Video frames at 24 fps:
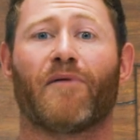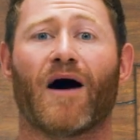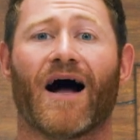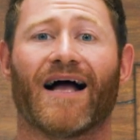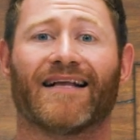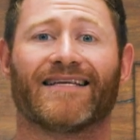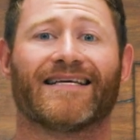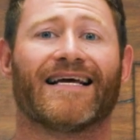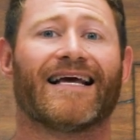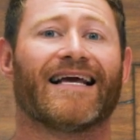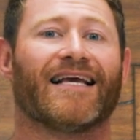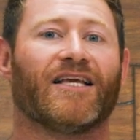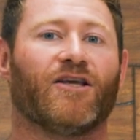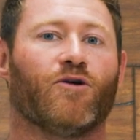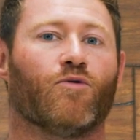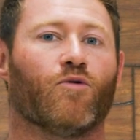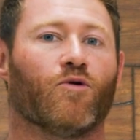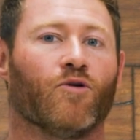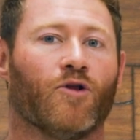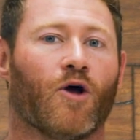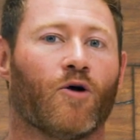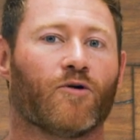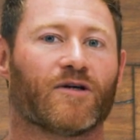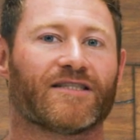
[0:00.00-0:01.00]
but you
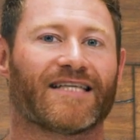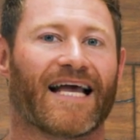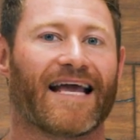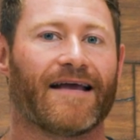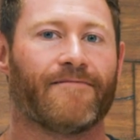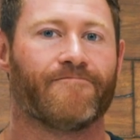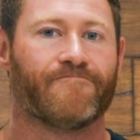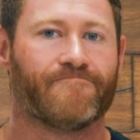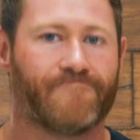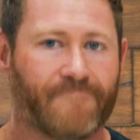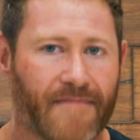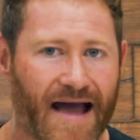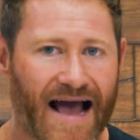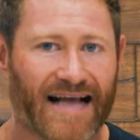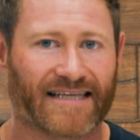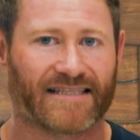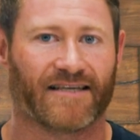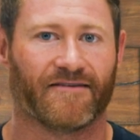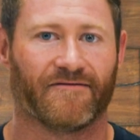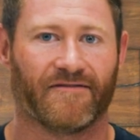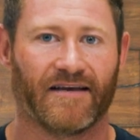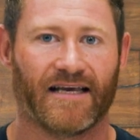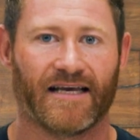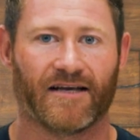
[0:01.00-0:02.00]
will notice a
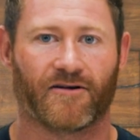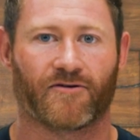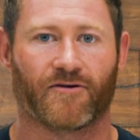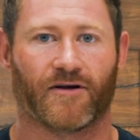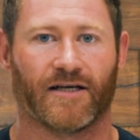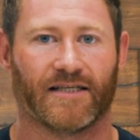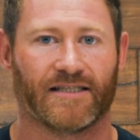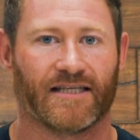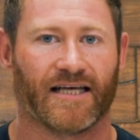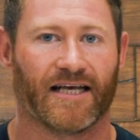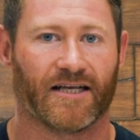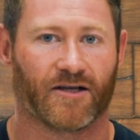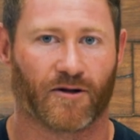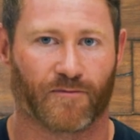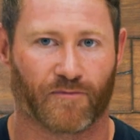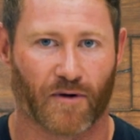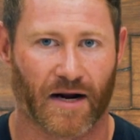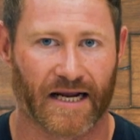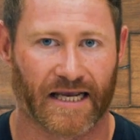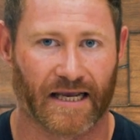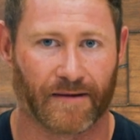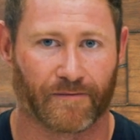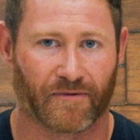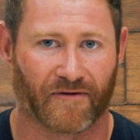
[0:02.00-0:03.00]
massive increase in your
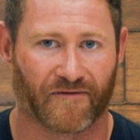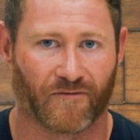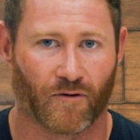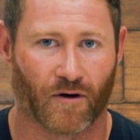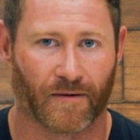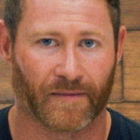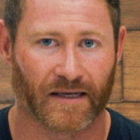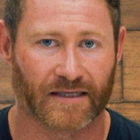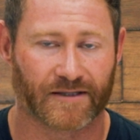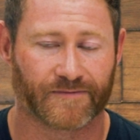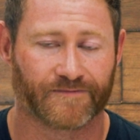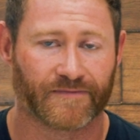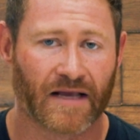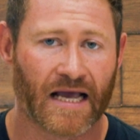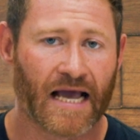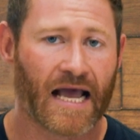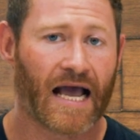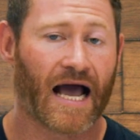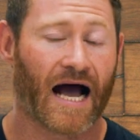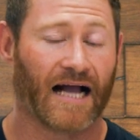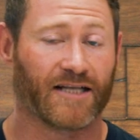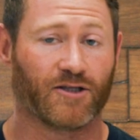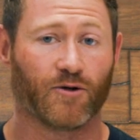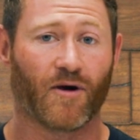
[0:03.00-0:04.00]
braking performance.
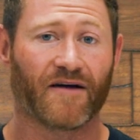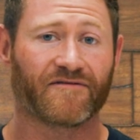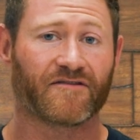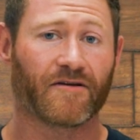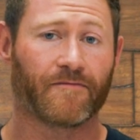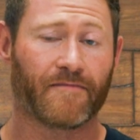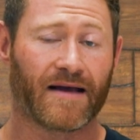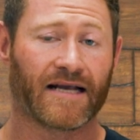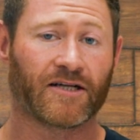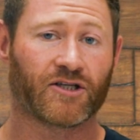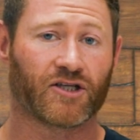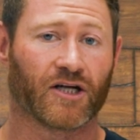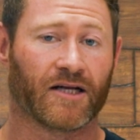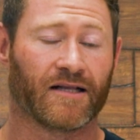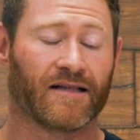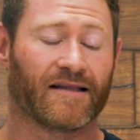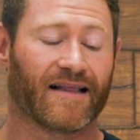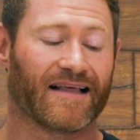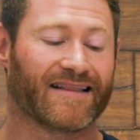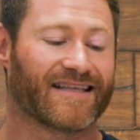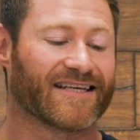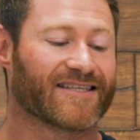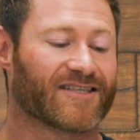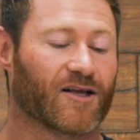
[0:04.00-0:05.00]
I do have to mention
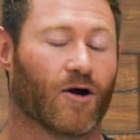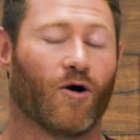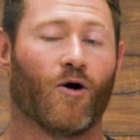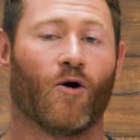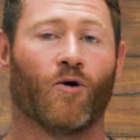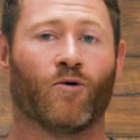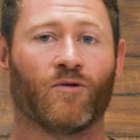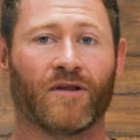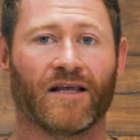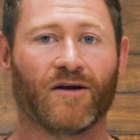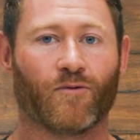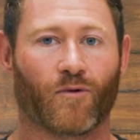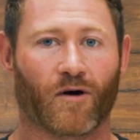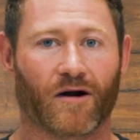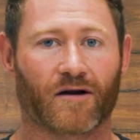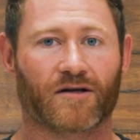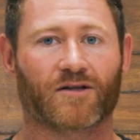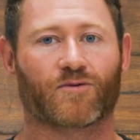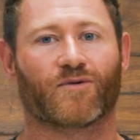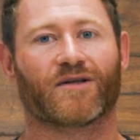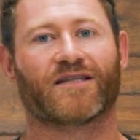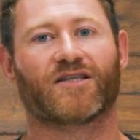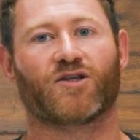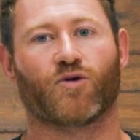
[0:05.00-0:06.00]
that this only
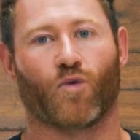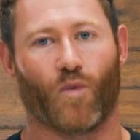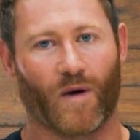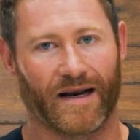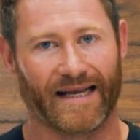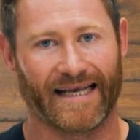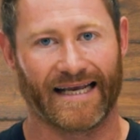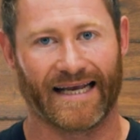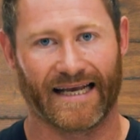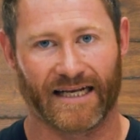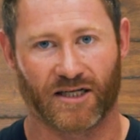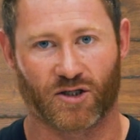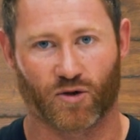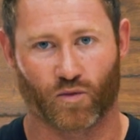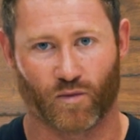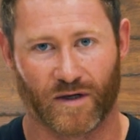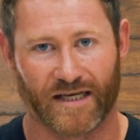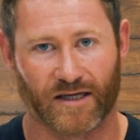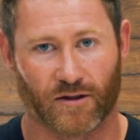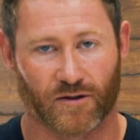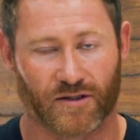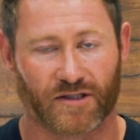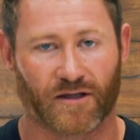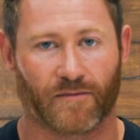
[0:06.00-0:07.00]
works with 20-inch
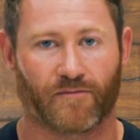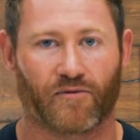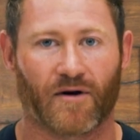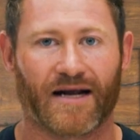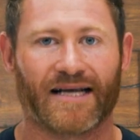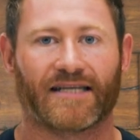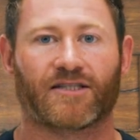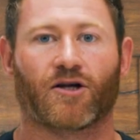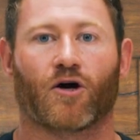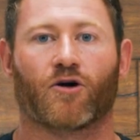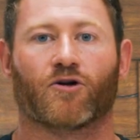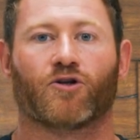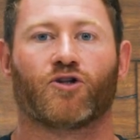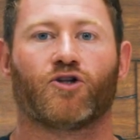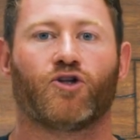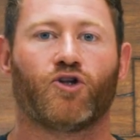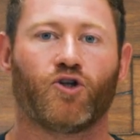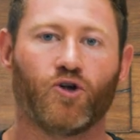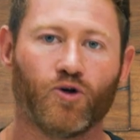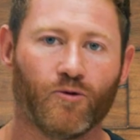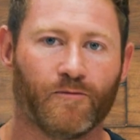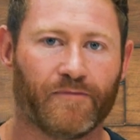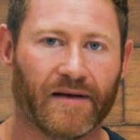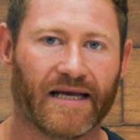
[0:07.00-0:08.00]
wheels. The brakes are
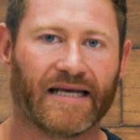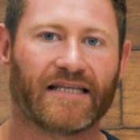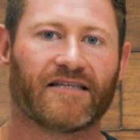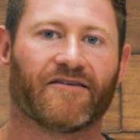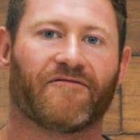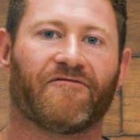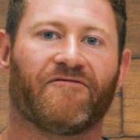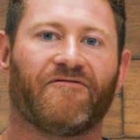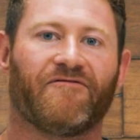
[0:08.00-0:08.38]
too big to